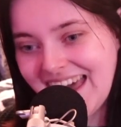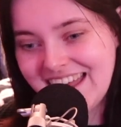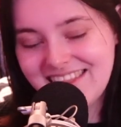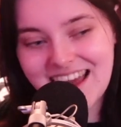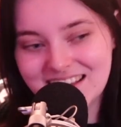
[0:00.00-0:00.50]

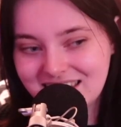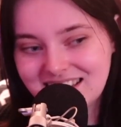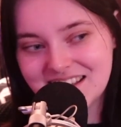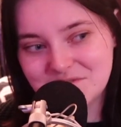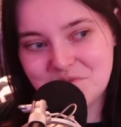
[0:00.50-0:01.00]
And I
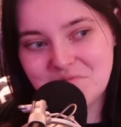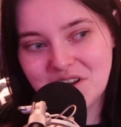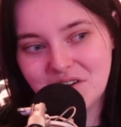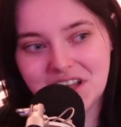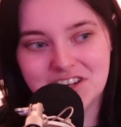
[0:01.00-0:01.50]
think that's where we
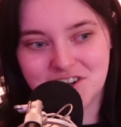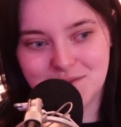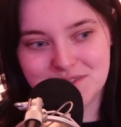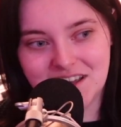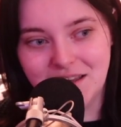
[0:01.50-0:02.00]
all get
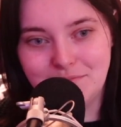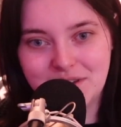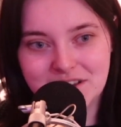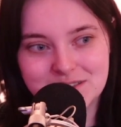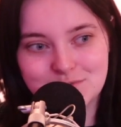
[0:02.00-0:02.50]
tripped up,
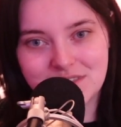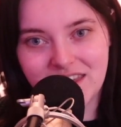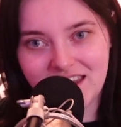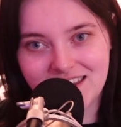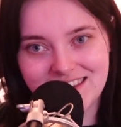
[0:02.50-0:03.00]
because we're
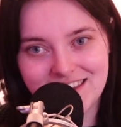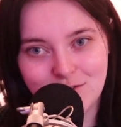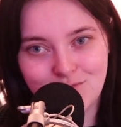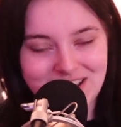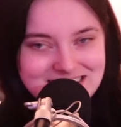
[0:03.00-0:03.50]
like,
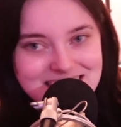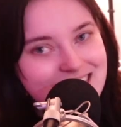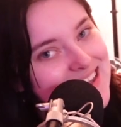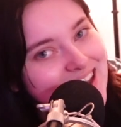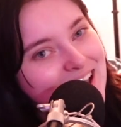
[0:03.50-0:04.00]
why is
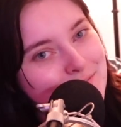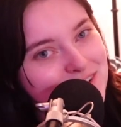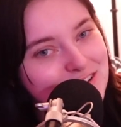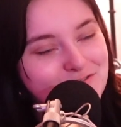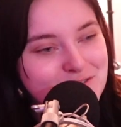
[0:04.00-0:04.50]
nothing
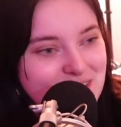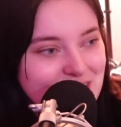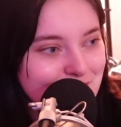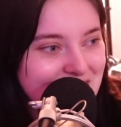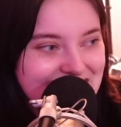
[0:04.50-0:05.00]
happening for
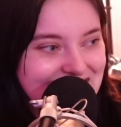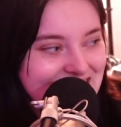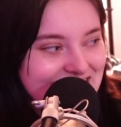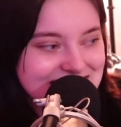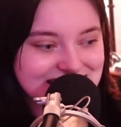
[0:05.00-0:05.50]
me? Why
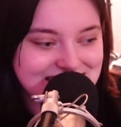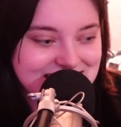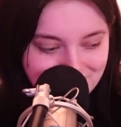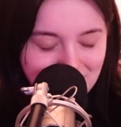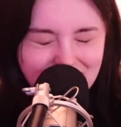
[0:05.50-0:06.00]
is
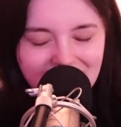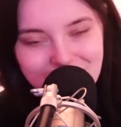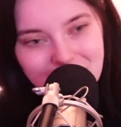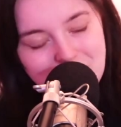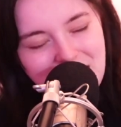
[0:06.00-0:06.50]
my
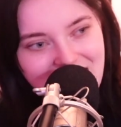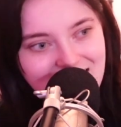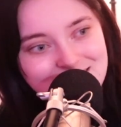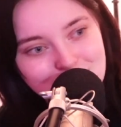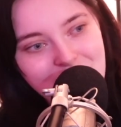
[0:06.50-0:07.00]
life a
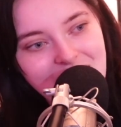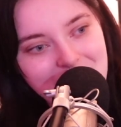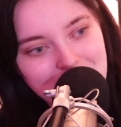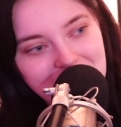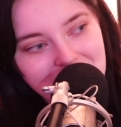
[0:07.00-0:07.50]
mess? Why
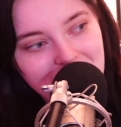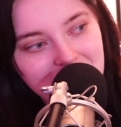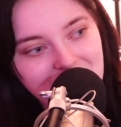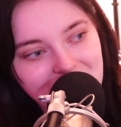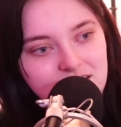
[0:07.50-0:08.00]
am I
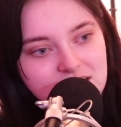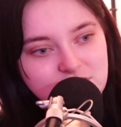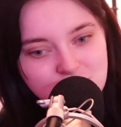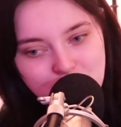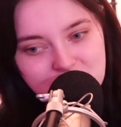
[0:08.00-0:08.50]
not a
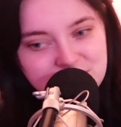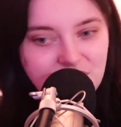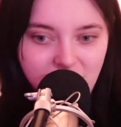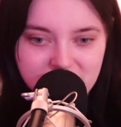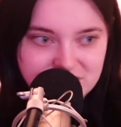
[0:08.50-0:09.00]

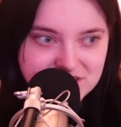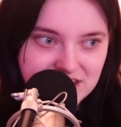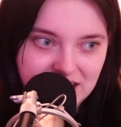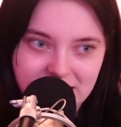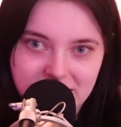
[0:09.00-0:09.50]
superstar on
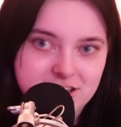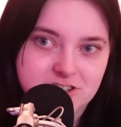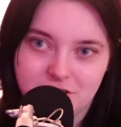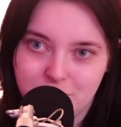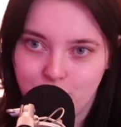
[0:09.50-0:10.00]

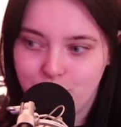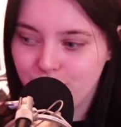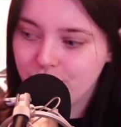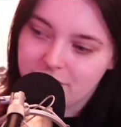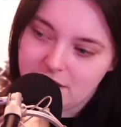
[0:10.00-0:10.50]
stage, or
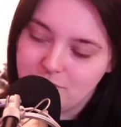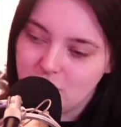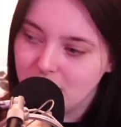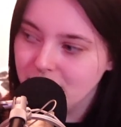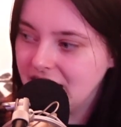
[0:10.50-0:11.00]
I'm
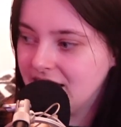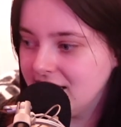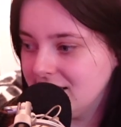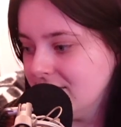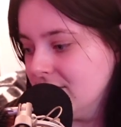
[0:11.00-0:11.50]
not
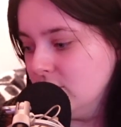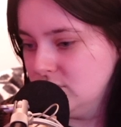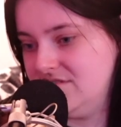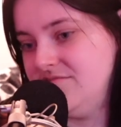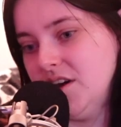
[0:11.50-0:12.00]
making
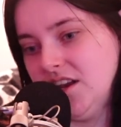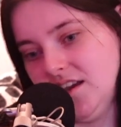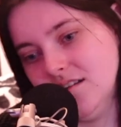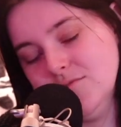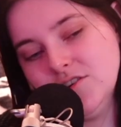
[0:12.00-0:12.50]
loads of
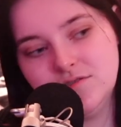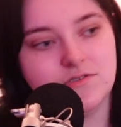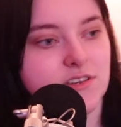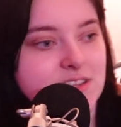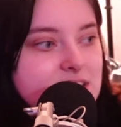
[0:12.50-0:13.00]
money, I'm not
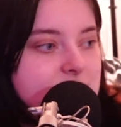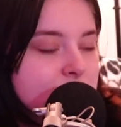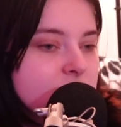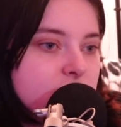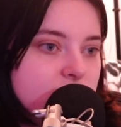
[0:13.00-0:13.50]
doing this,
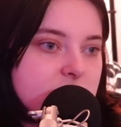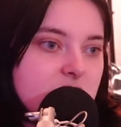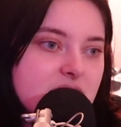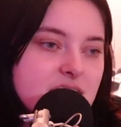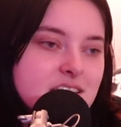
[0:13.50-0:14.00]
I'm not doing
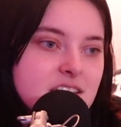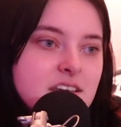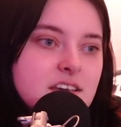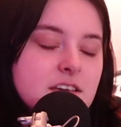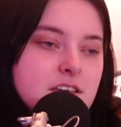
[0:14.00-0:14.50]
that.
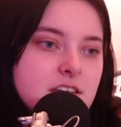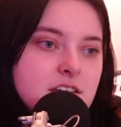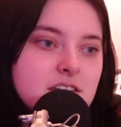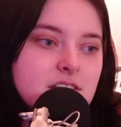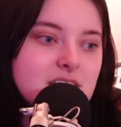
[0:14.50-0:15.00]

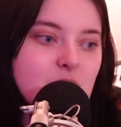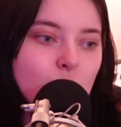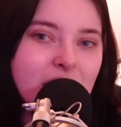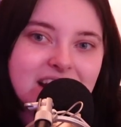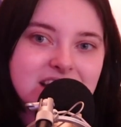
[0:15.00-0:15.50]

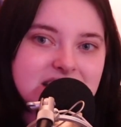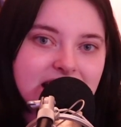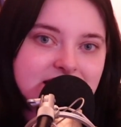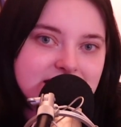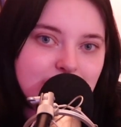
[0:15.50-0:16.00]
Why are you
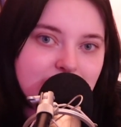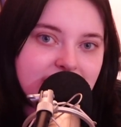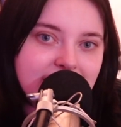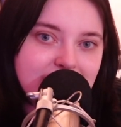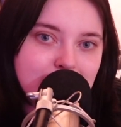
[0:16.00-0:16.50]
still
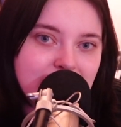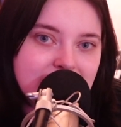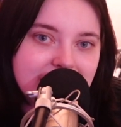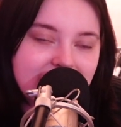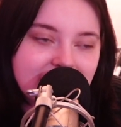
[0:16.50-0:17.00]
thinking about
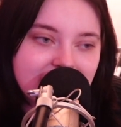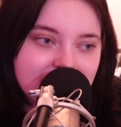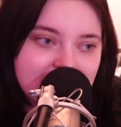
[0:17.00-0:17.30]
it then?